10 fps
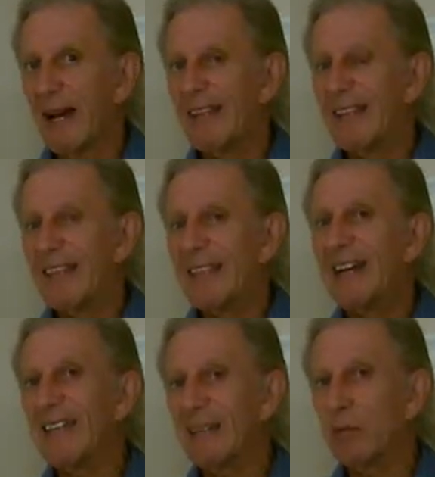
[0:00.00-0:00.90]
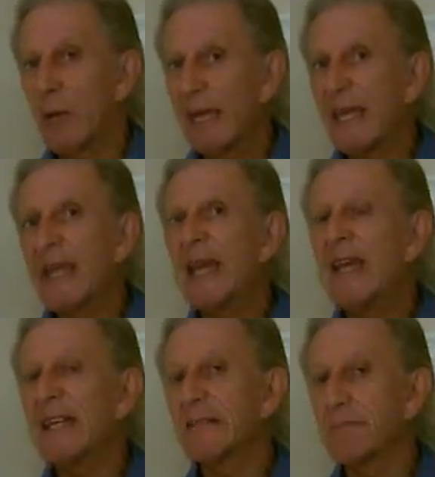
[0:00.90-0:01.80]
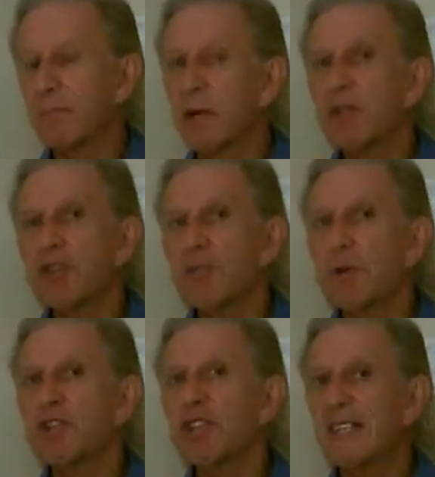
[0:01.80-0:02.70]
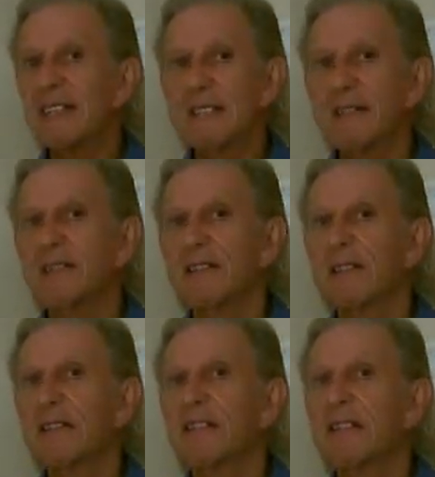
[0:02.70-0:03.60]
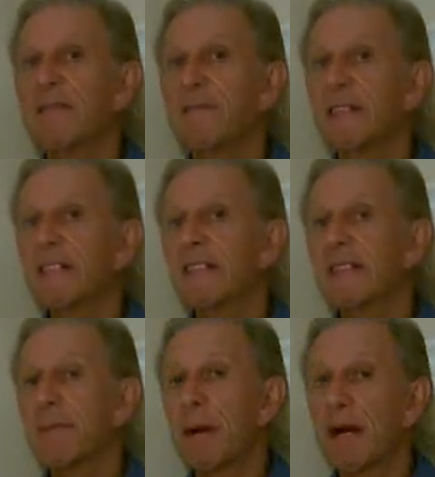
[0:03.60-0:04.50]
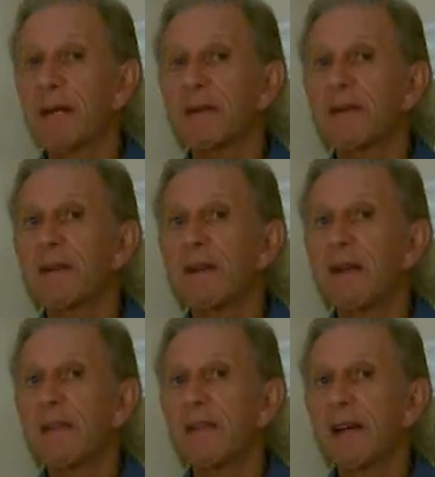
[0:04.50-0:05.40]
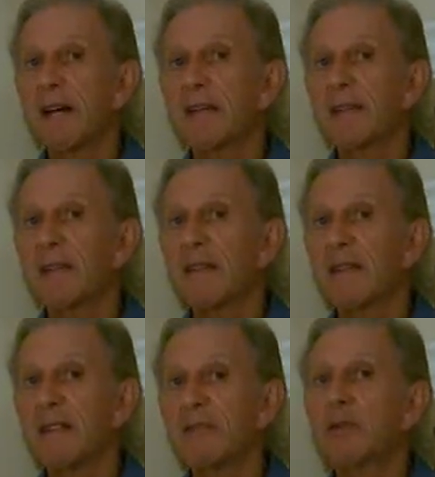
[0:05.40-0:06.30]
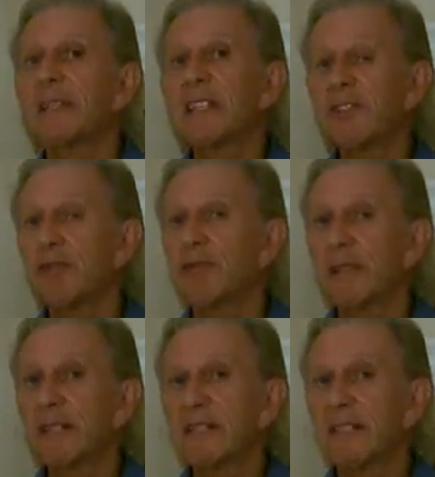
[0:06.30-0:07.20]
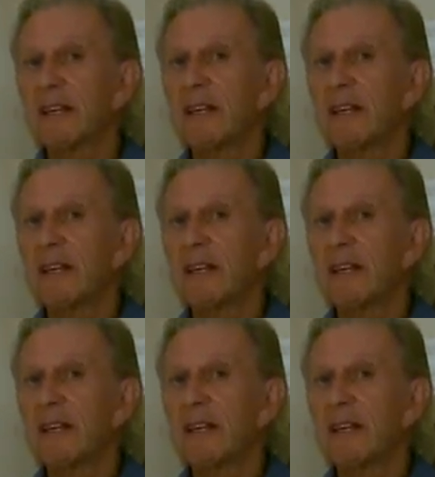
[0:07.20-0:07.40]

And in that way, it is much, much easier to convince the buyer that there is no additional risk,